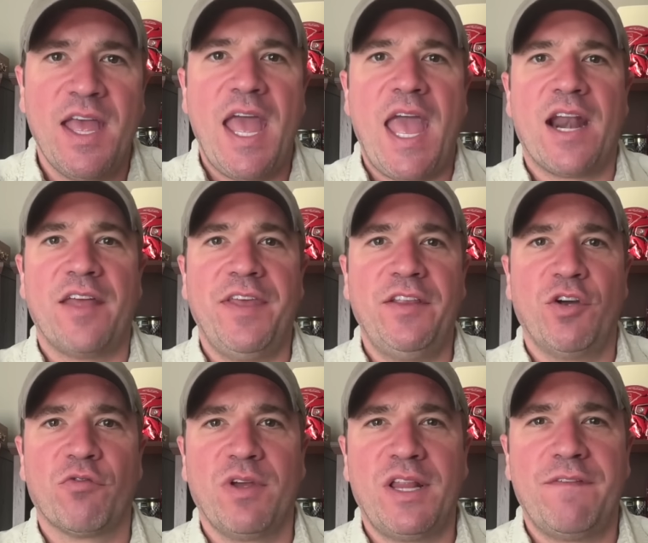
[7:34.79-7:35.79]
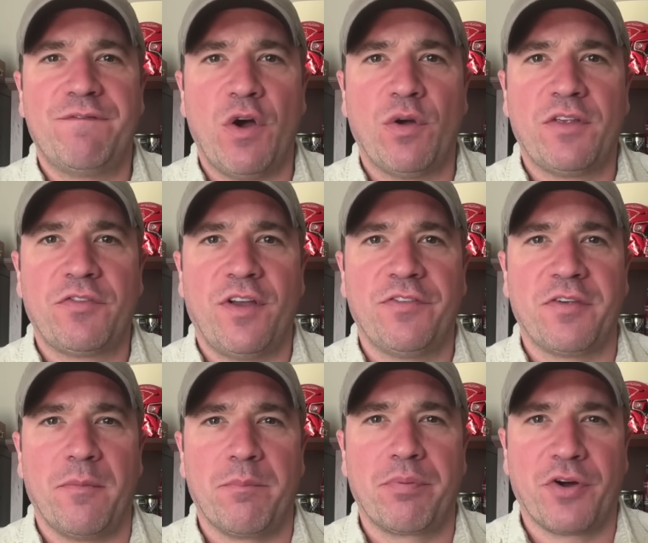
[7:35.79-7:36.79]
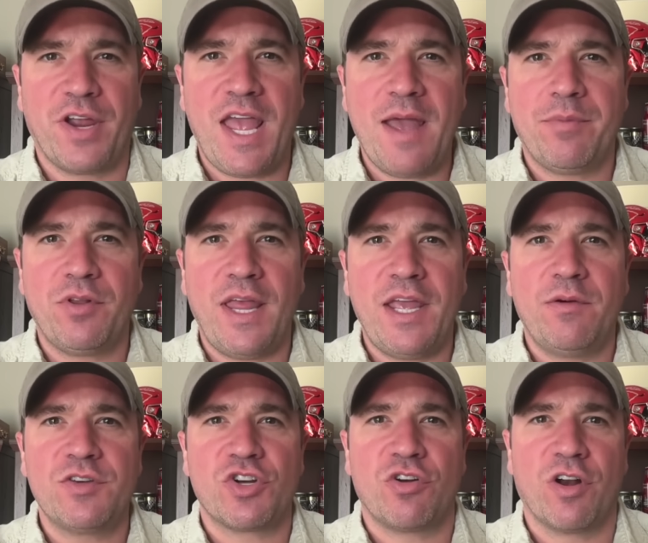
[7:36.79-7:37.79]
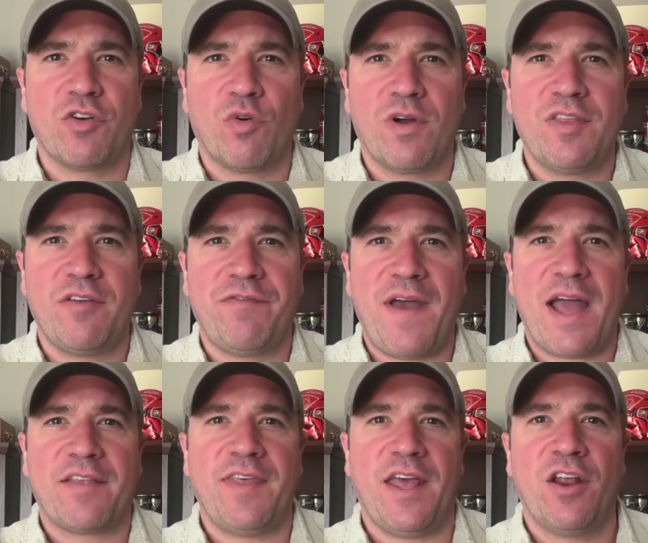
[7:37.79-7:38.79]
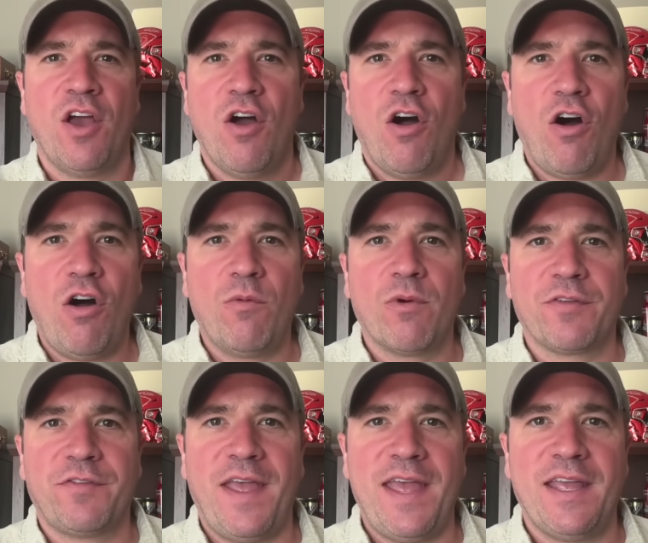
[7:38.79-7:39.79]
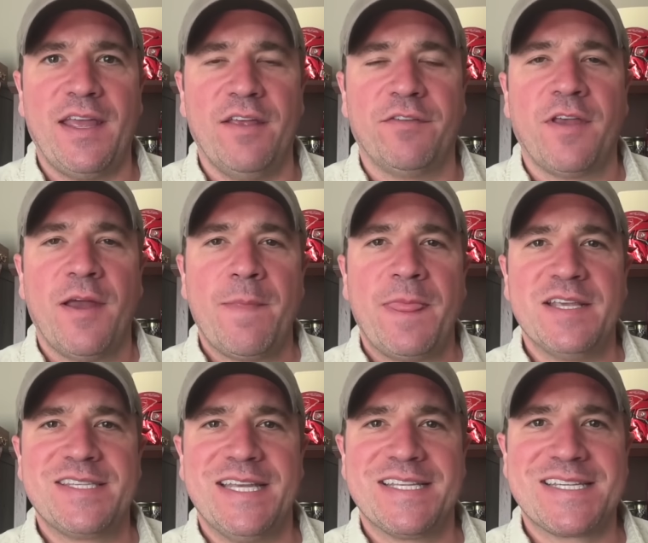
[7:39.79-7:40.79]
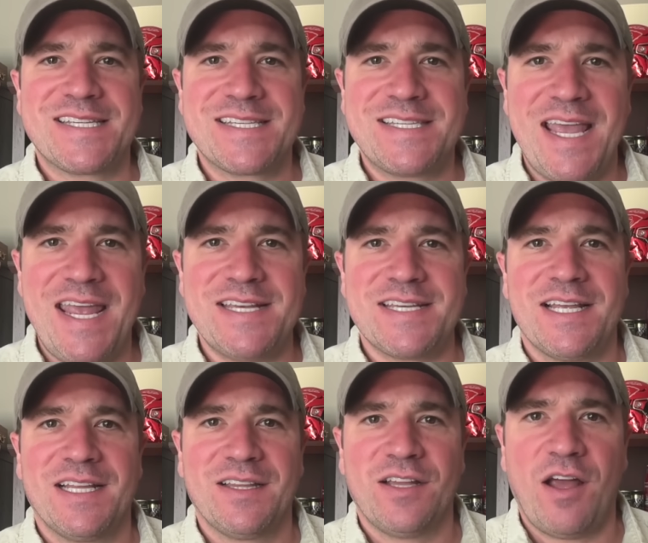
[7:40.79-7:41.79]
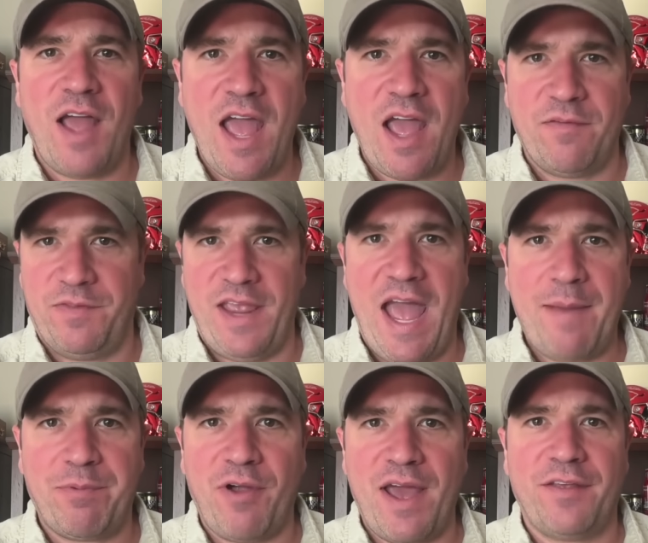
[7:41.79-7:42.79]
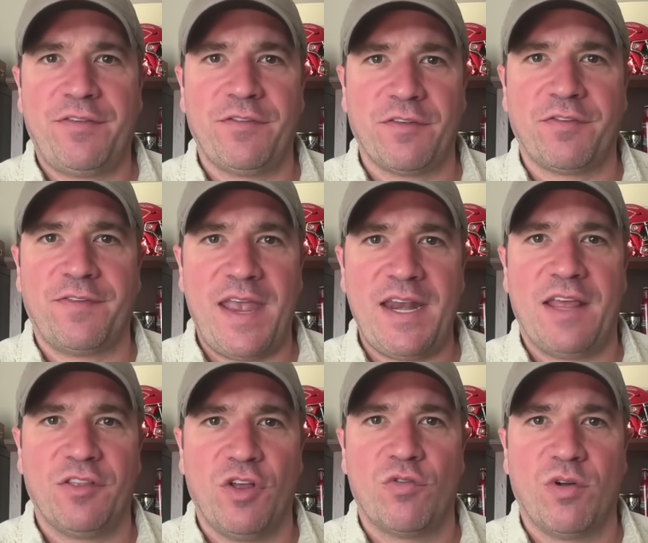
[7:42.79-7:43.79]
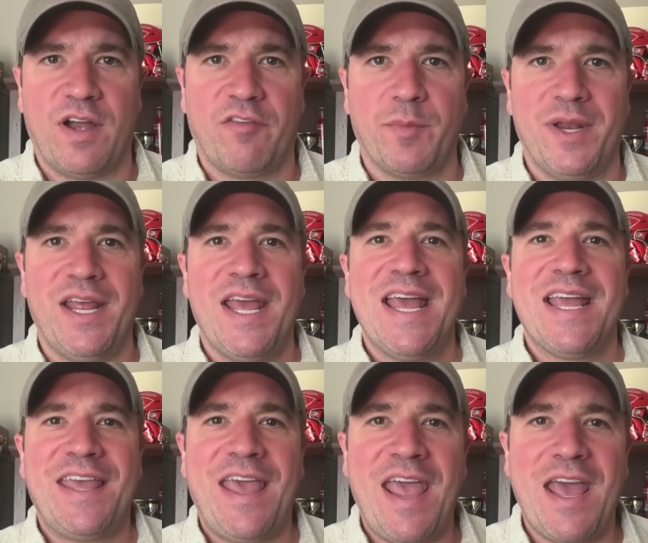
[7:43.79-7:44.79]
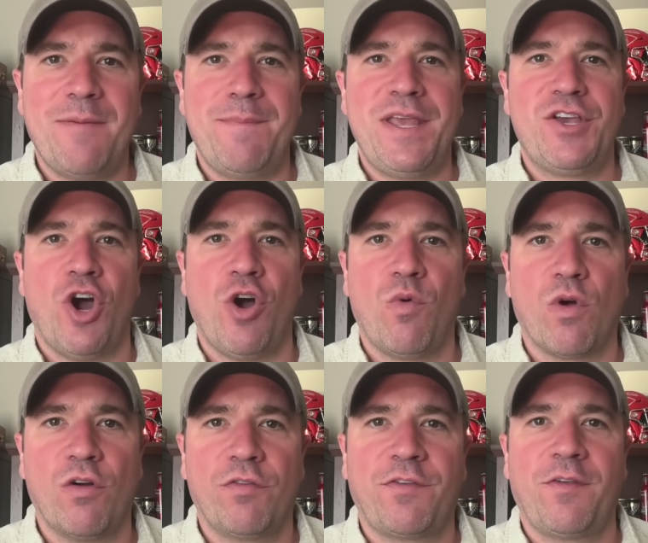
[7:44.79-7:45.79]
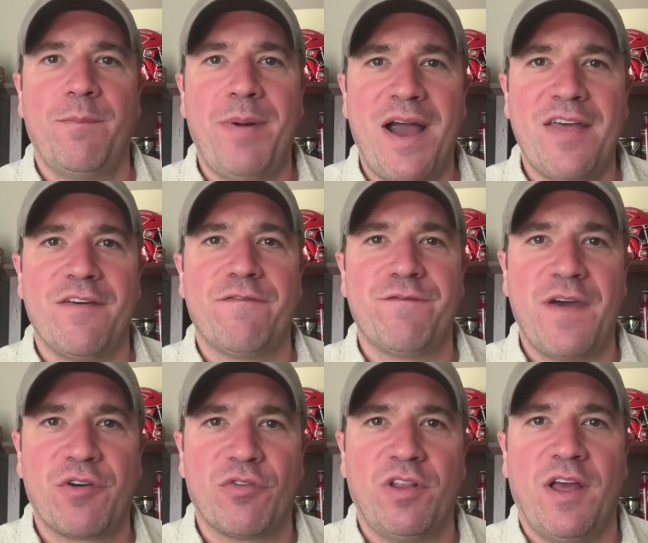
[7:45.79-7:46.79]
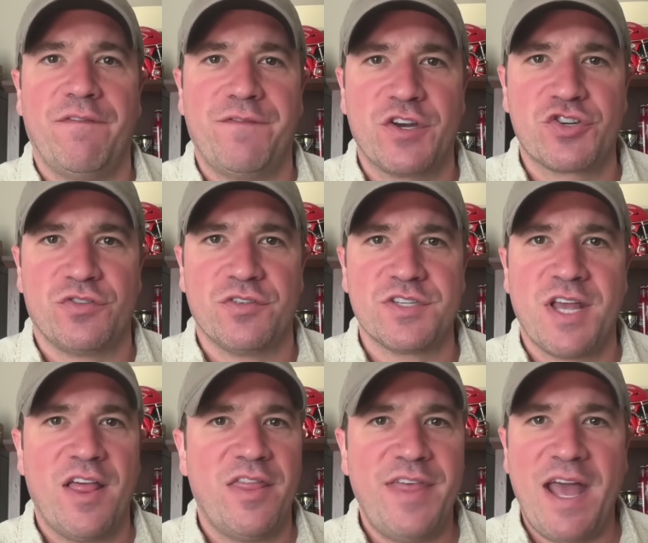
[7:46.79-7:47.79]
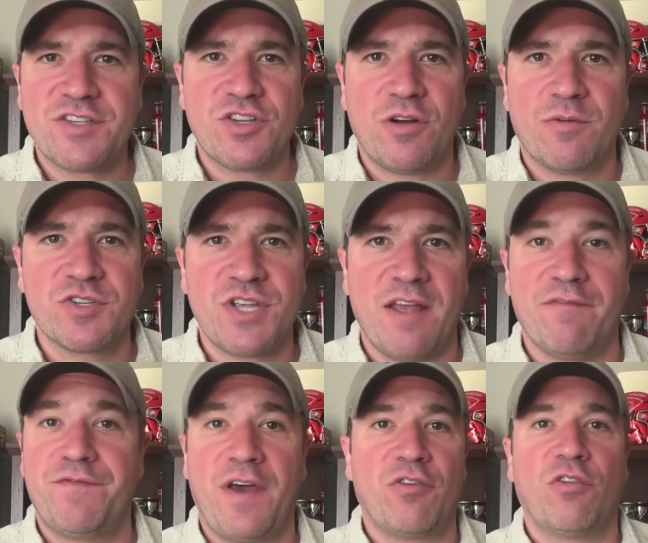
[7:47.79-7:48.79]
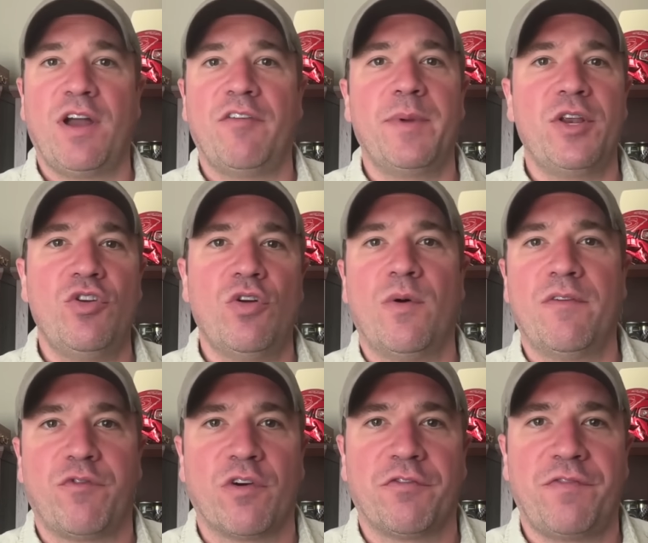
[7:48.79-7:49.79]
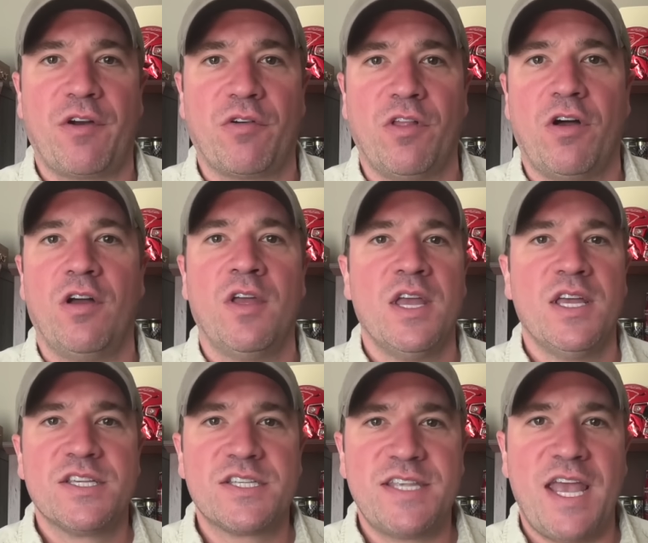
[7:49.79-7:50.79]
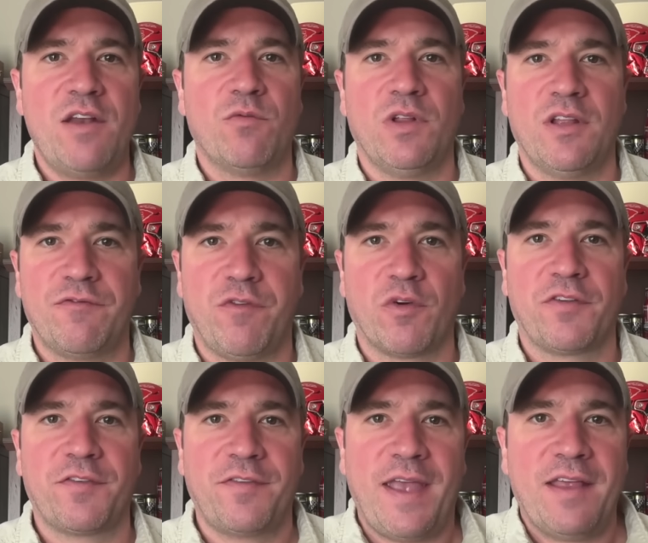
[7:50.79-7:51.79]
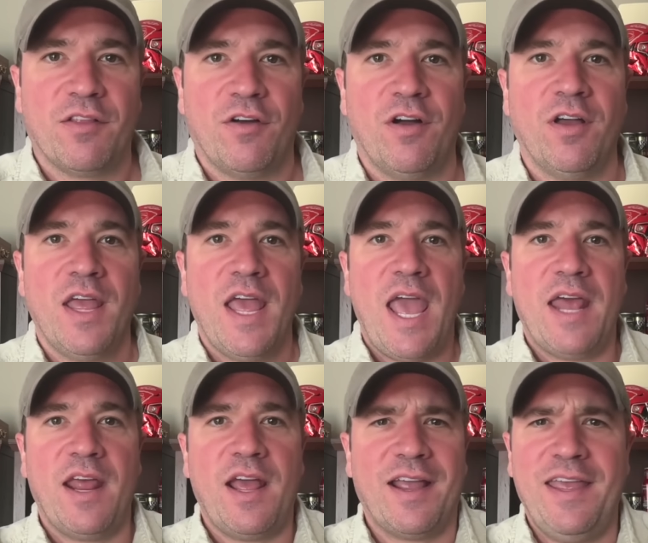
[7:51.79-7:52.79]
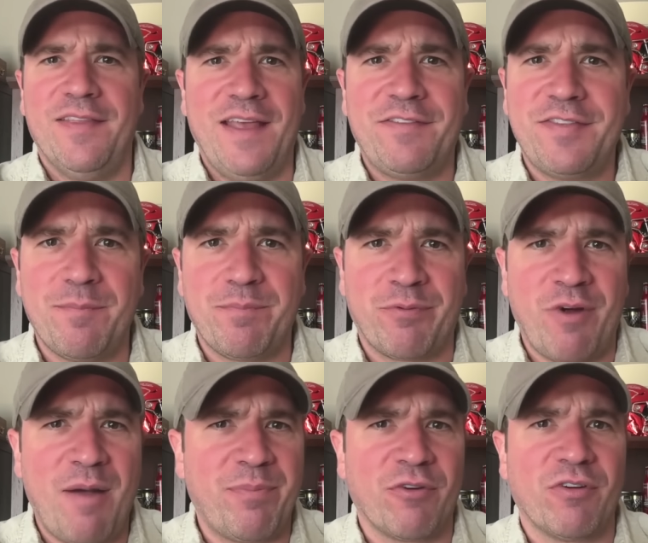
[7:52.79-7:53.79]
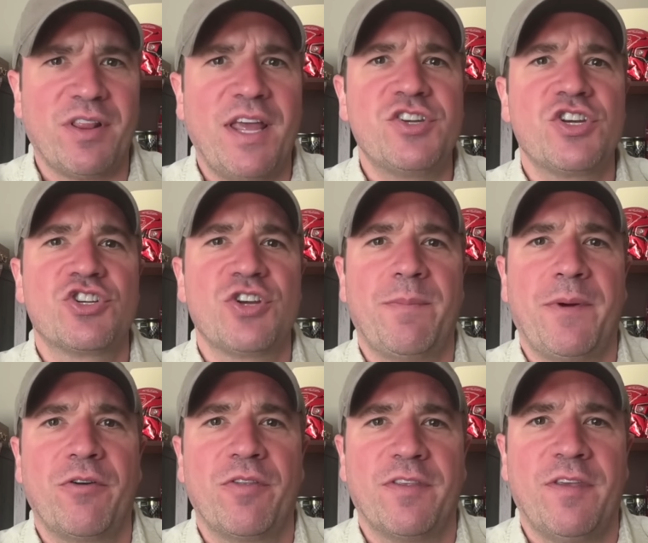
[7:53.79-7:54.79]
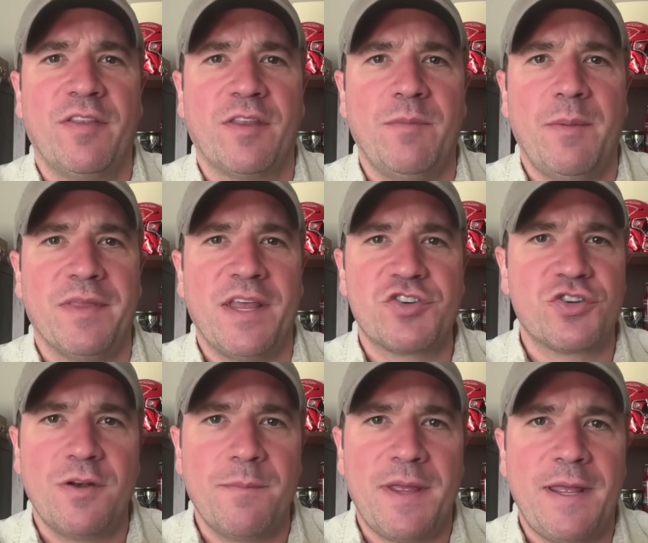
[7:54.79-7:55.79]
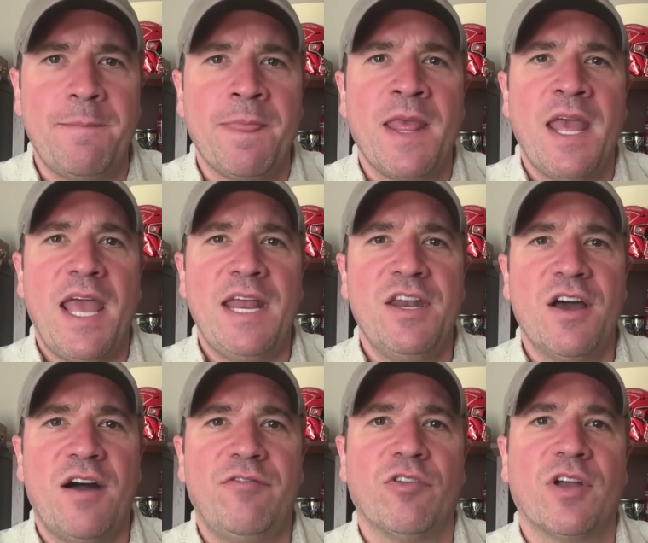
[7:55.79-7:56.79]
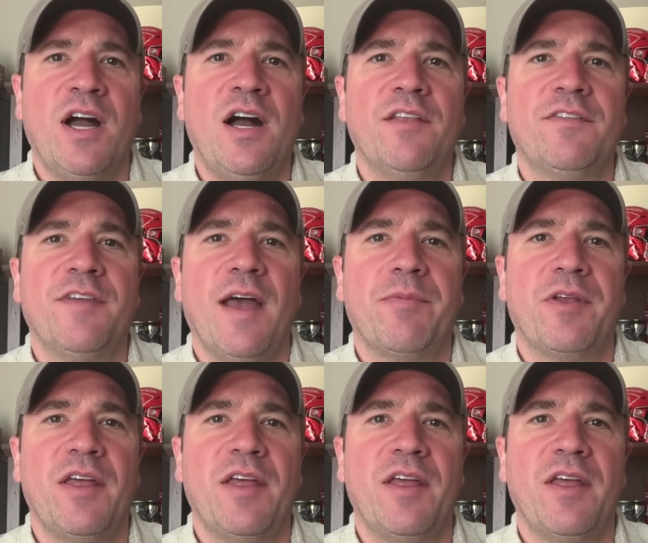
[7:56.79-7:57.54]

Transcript: And right. I think they're really focused on some preamble language and are ignoring the fact that all we're saying is is that state the apparatuses of state and local government can't be coerced by the federal officials. That's all we're saying. Federal right. government, you go enforce federal law. State will enforce state law. And again, that's the proper relationship under the 10th Amendment. That shouldn't be a novel concept.